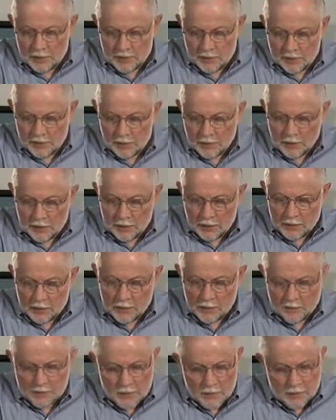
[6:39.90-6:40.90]
in the head.
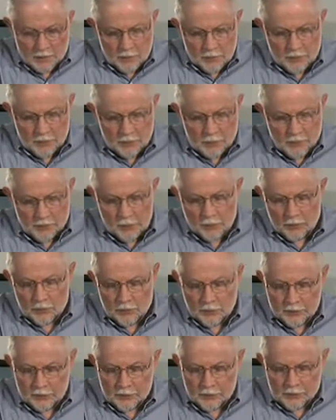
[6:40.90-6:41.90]
There's a couple
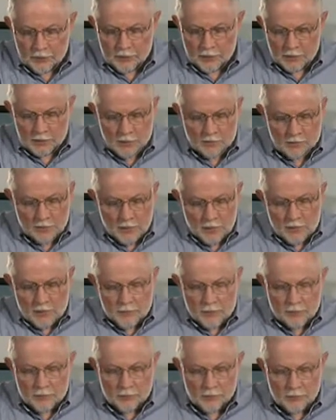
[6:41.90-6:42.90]
O-rings in here.
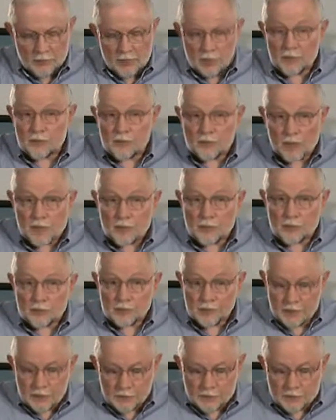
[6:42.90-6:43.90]
These O-rings
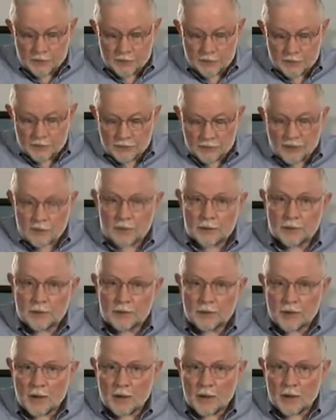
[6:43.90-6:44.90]
actually give us the seal on
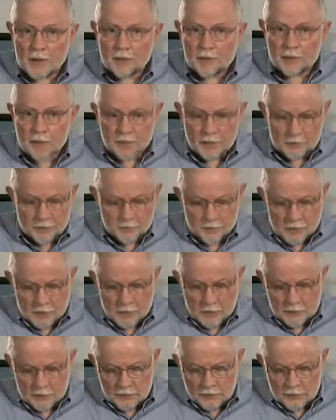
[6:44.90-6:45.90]
the diaphragm
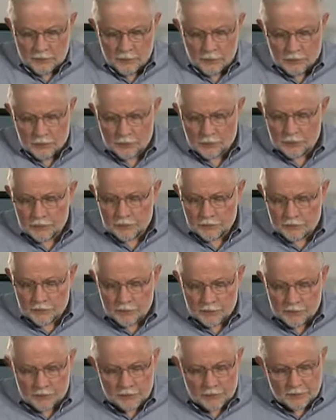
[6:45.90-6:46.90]
so we don't over
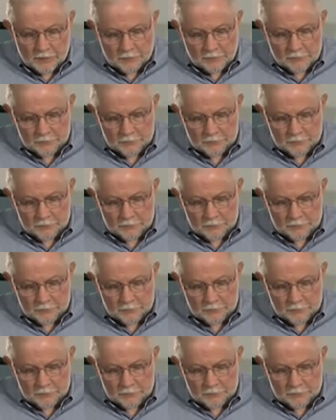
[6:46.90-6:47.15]
squeeze it.